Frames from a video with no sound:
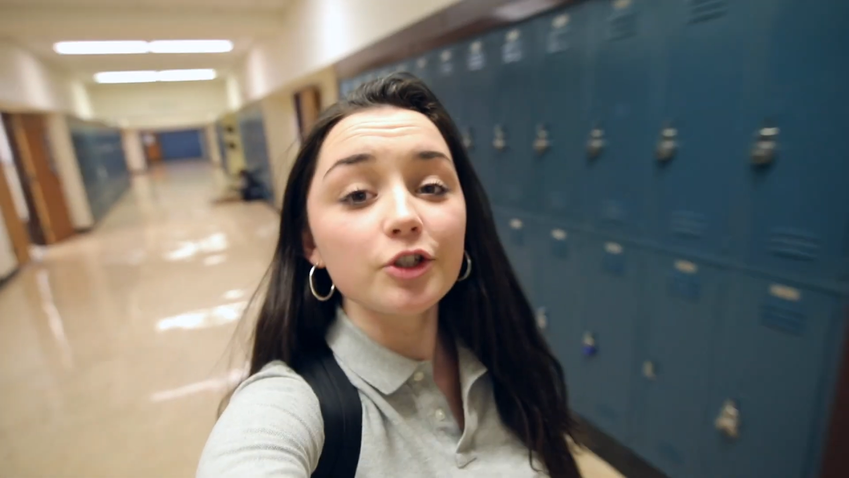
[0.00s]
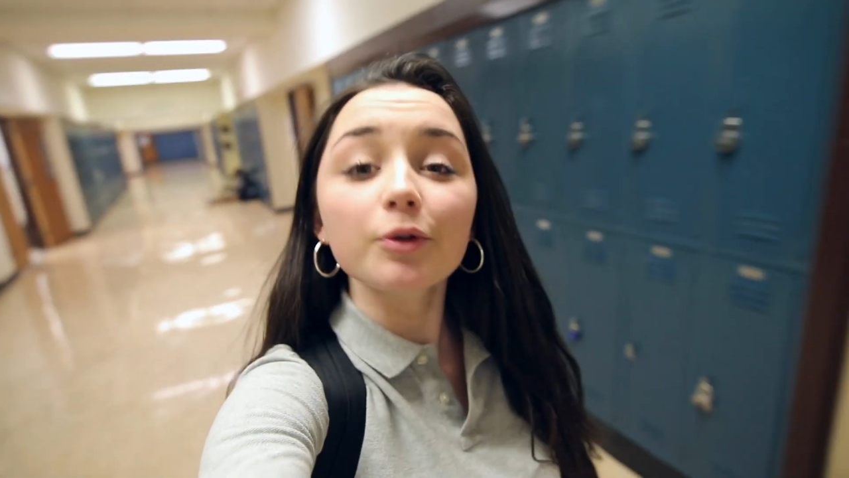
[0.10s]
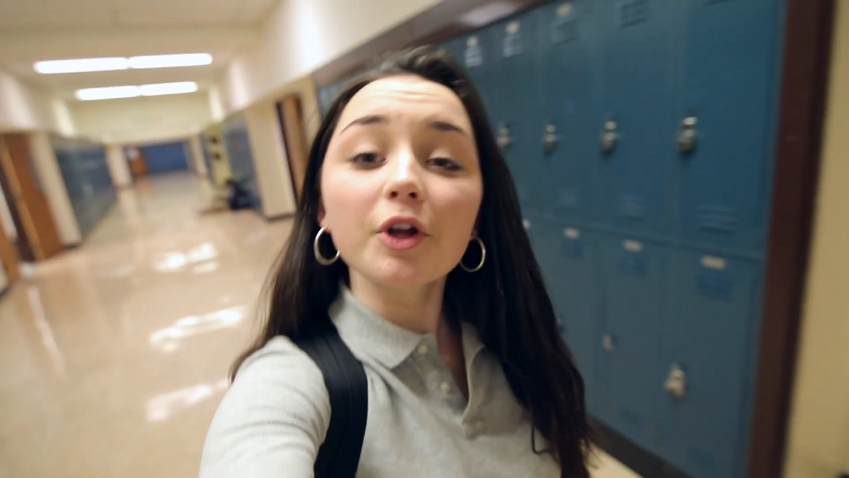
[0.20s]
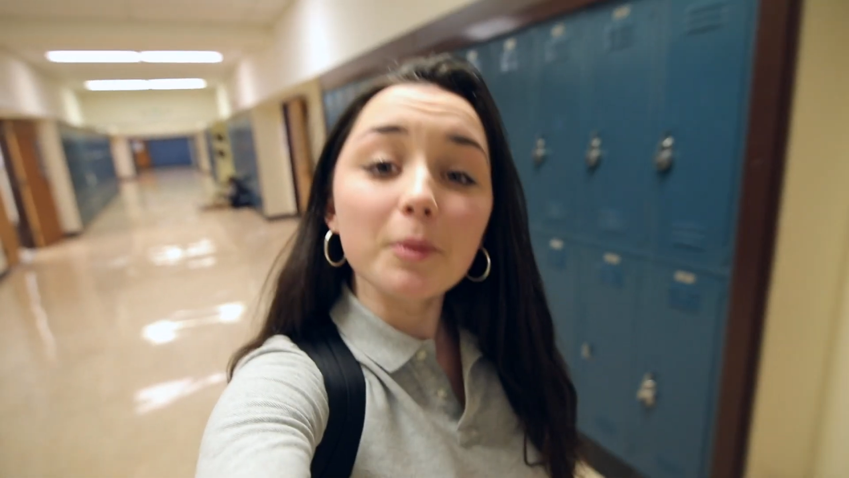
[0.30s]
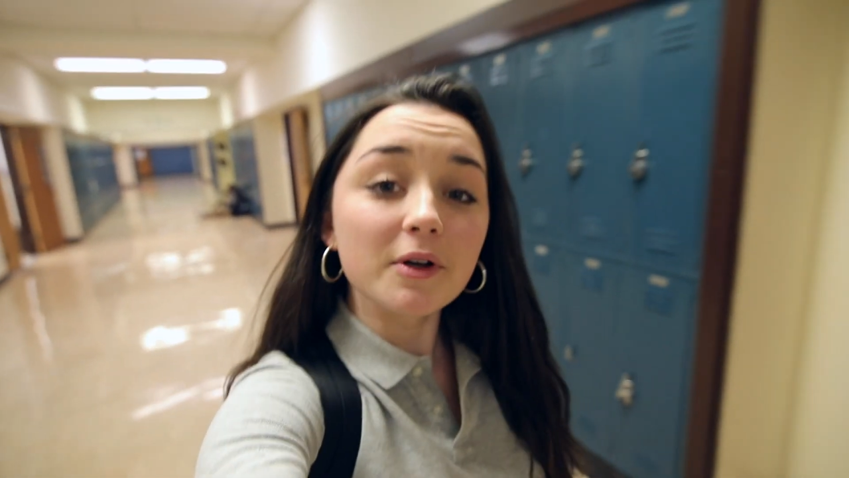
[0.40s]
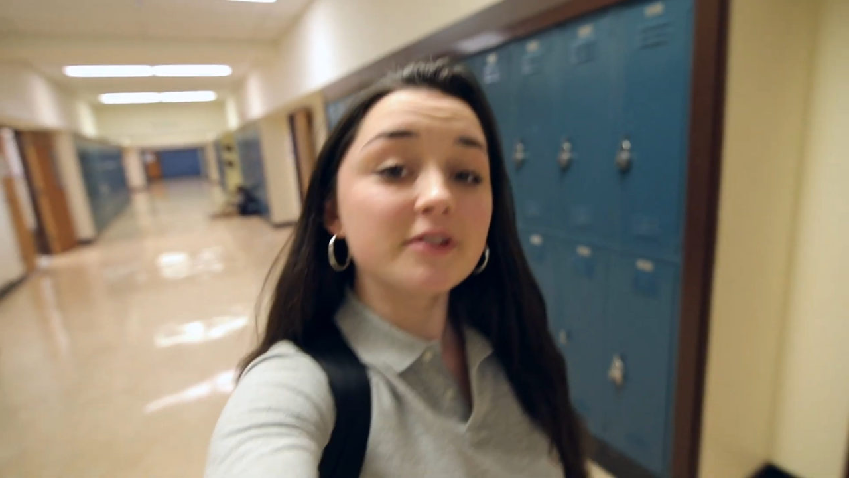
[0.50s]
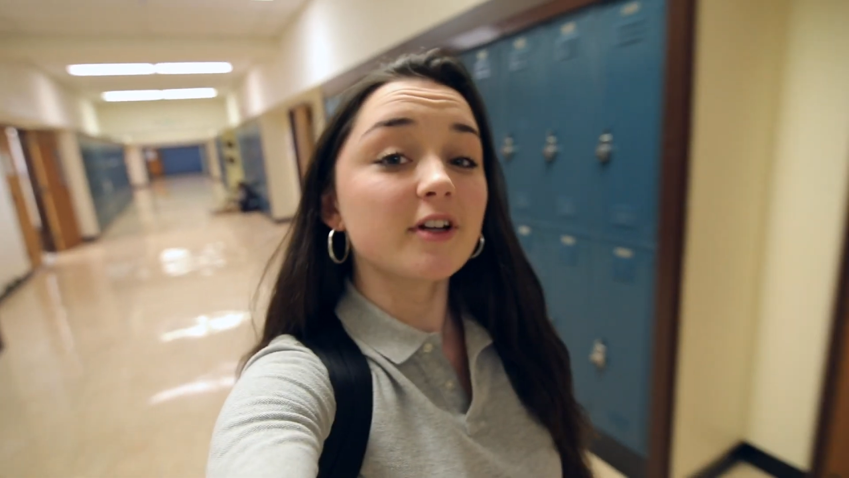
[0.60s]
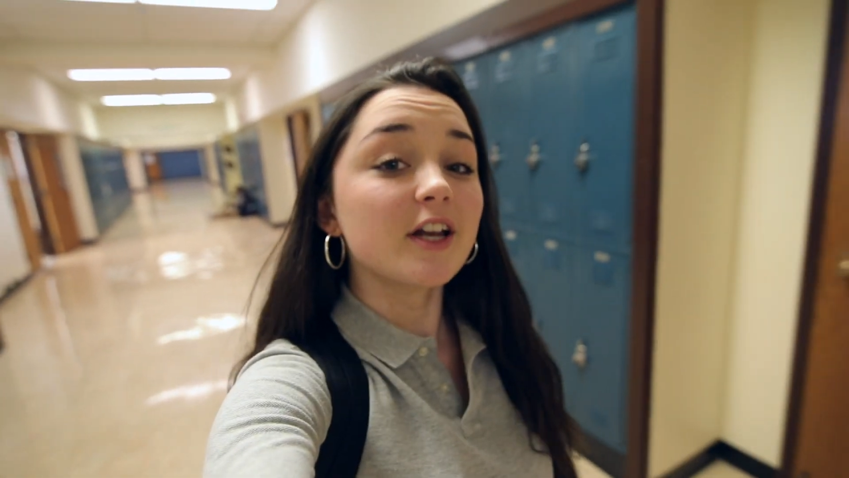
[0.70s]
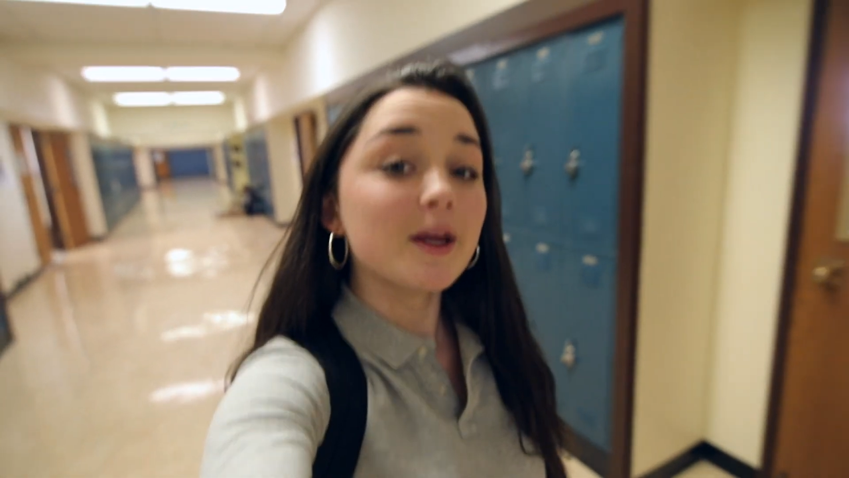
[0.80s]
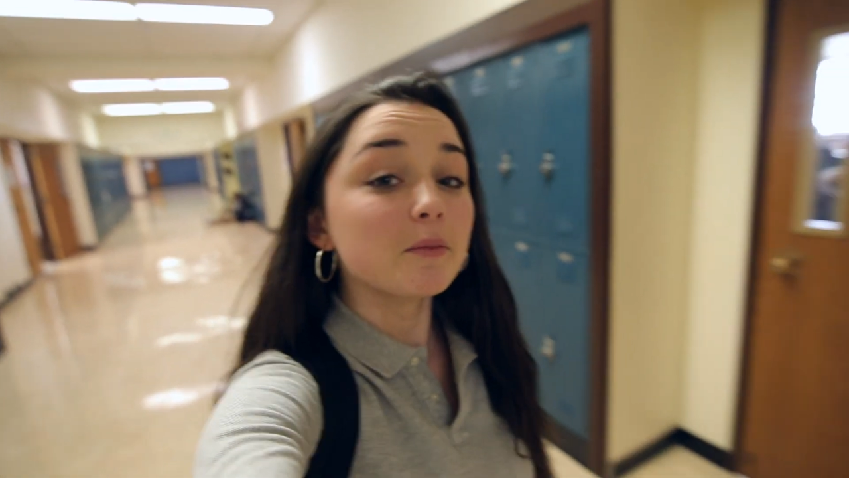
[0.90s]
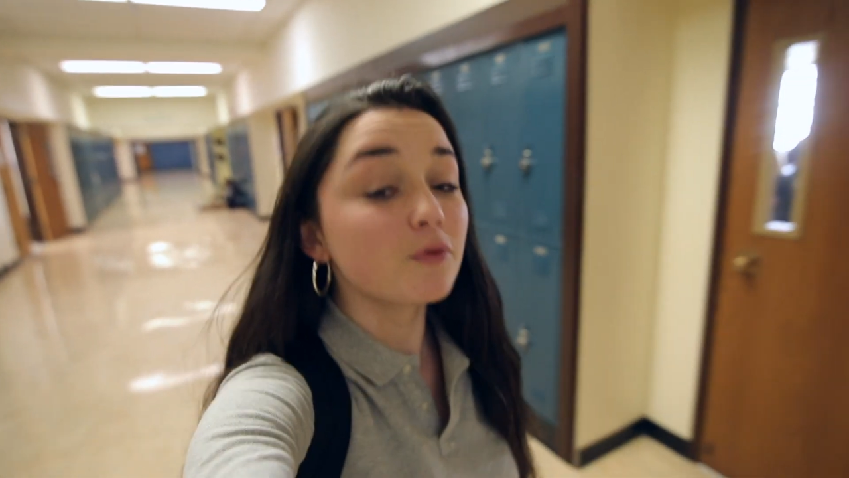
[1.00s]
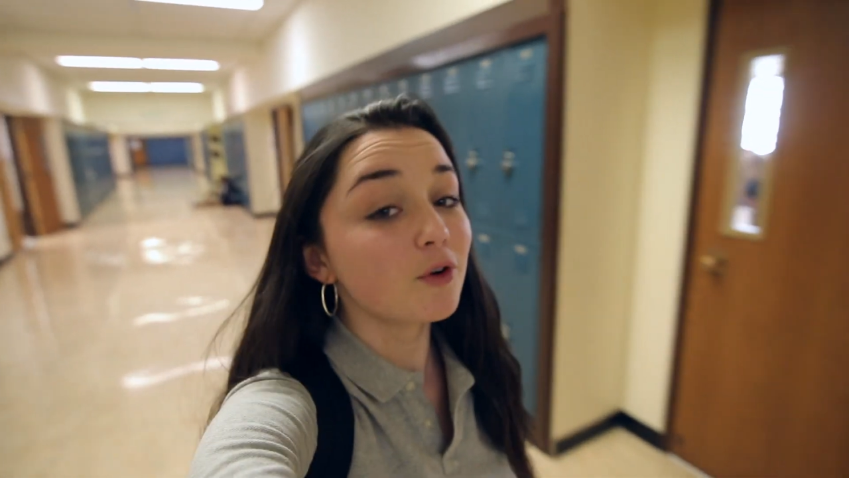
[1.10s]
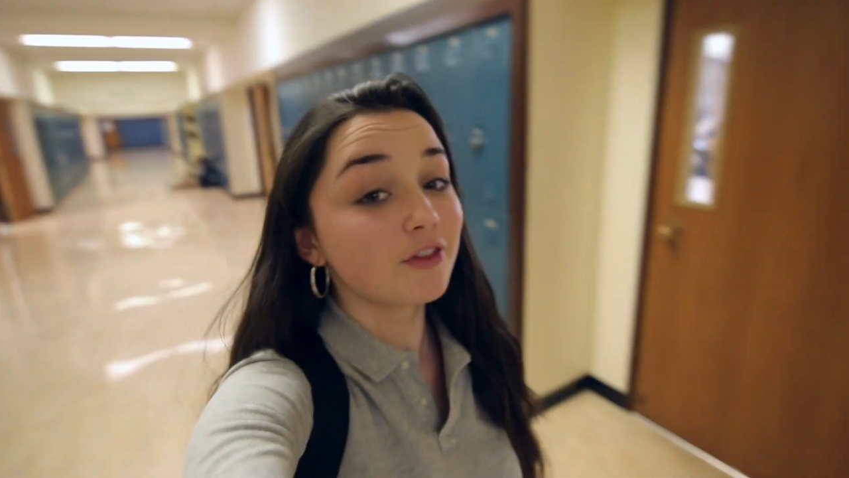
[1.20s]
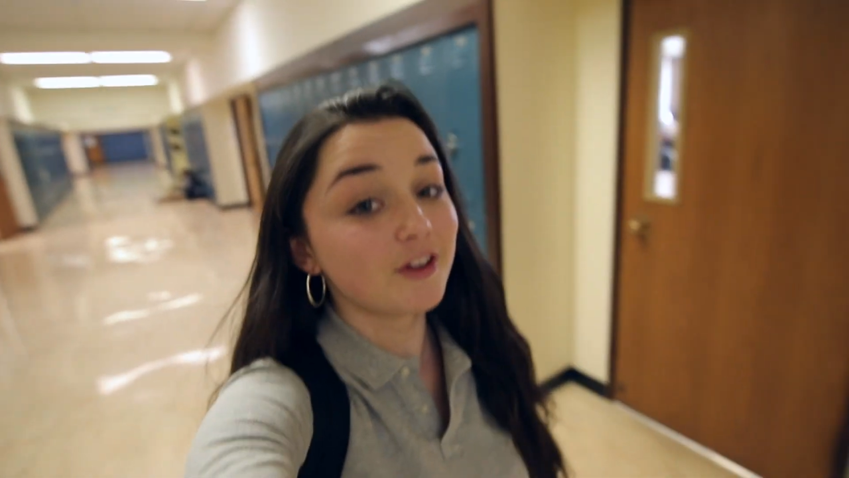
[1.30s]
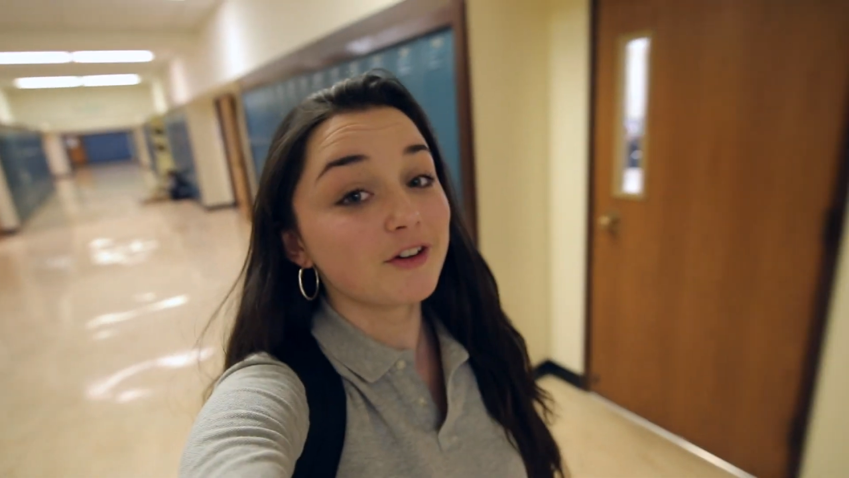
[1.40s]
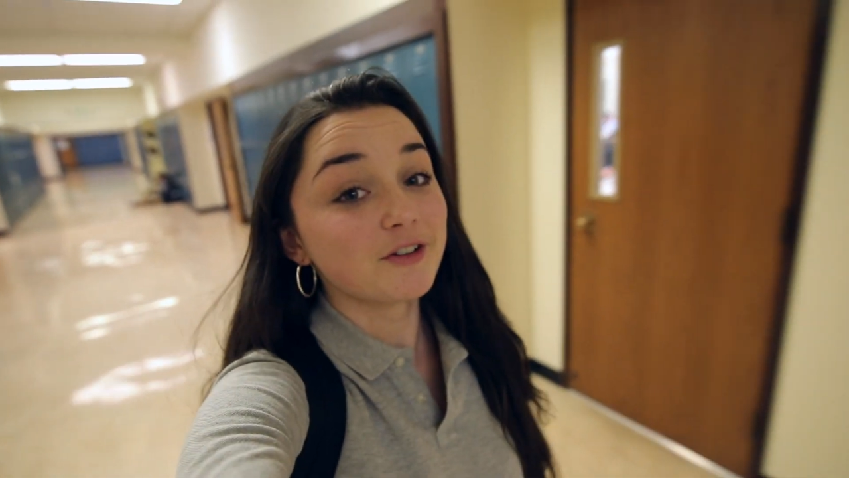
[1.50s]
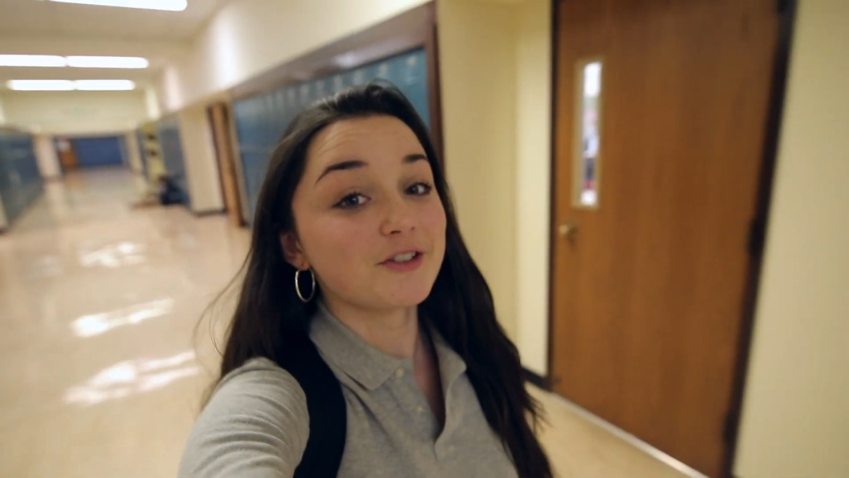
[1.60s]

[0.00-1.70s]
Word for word: to do a little bit of studying before theater